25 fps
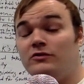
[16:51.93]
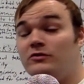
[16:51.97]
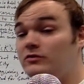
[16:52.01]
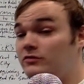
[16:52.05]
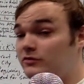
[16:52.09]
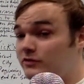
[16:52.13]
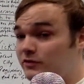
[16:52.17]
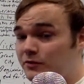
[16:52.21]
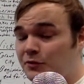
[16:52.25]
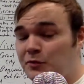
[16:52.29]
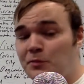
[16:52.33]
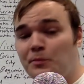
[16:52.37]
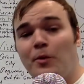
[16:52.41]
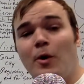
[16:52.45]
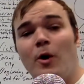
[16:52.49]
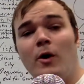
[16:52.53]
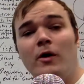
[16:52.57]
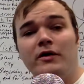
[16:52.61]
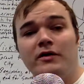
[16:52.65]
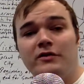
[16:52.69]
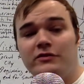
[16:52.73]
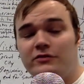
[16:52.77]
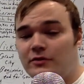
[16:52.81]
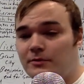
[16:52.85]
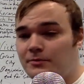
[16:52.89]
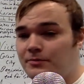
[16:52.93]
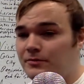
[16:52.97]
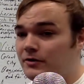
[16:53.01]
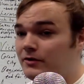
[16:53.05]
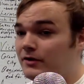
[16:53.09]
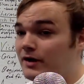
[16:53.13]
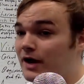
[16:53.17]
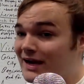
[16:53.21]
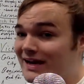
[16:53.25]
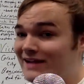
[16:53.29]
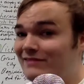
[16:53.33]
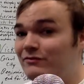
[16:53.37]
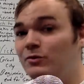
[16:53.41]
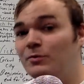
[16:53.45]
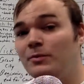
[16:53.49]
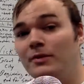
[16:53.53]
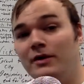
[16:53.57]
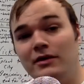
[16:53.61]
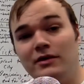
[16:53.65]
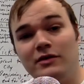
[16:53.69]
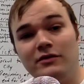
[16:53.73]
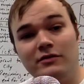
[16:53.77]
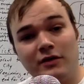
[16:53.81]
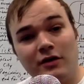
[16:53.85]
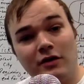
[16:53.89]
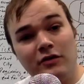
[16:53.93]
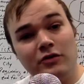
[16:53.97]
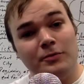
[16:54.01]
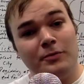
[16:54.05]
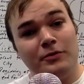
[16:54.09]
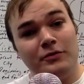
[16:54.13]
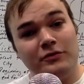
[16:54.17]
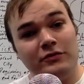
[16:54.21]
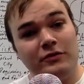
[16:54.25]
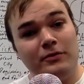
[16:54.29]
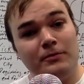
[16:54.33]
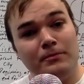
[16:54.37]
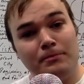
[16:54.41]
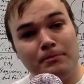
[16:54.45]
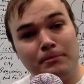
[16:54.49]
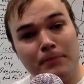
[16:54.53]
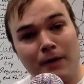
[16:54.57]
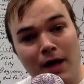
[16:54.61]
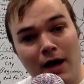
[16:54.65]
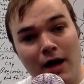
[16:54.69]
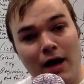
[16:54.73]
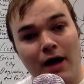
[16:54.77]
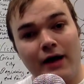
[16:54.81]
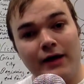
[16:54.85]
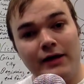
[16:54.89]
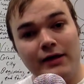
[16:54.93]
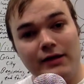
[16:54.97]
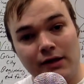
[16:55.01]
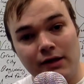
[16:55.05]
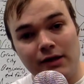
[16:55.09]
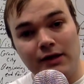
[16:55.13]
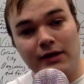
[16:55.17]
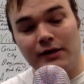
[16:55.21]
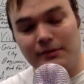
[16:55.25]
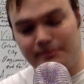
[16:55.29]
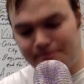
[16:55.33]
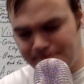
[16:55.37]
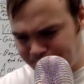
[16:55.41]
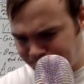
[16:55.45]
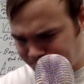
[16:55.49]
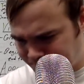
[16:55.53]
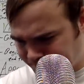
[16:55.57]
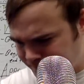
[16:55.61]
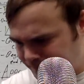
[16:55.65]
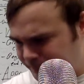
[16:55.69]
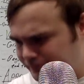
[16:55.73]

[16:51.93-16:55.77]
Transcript: There's different parties up there. Not everybody is 100% behind Lincoln.